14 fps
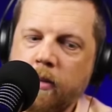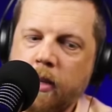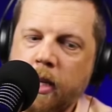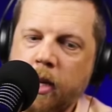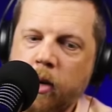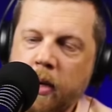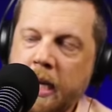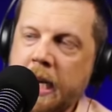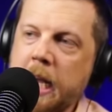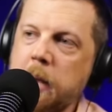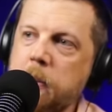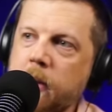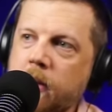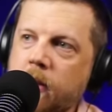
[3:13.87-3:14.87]
you know,
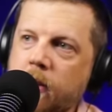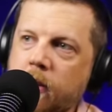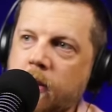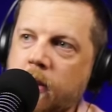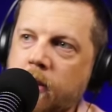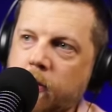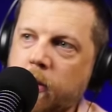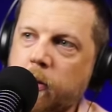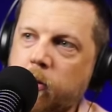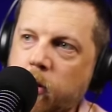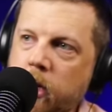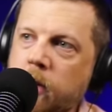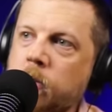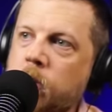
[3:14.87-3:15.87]
inhibit the
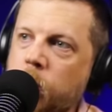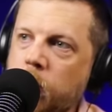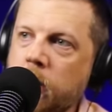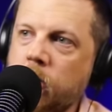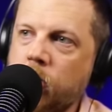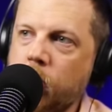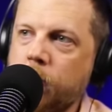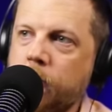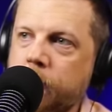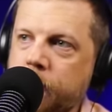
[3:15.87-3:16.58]
freedoms that we deserve.